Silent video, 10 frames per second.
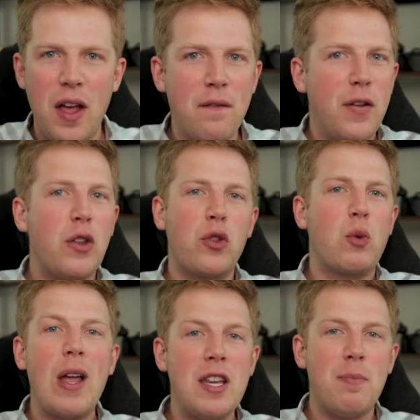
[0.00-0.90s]
and felt
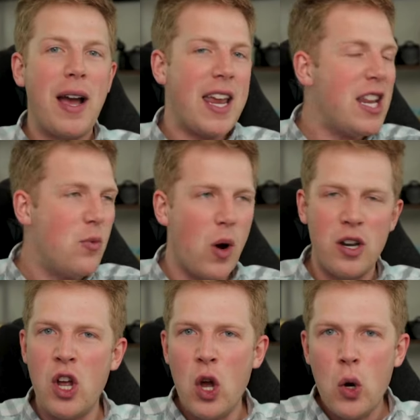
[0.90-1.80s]
threatened by
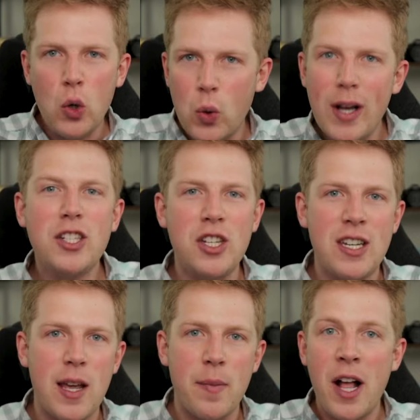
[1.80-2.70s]
anyone who questioned
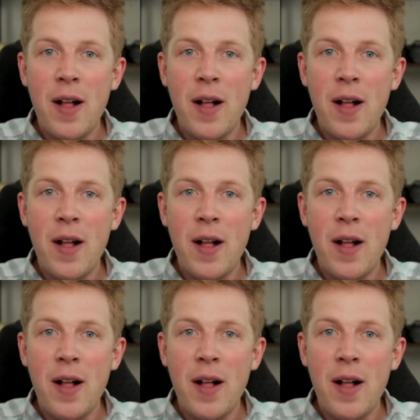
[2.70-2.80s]
him.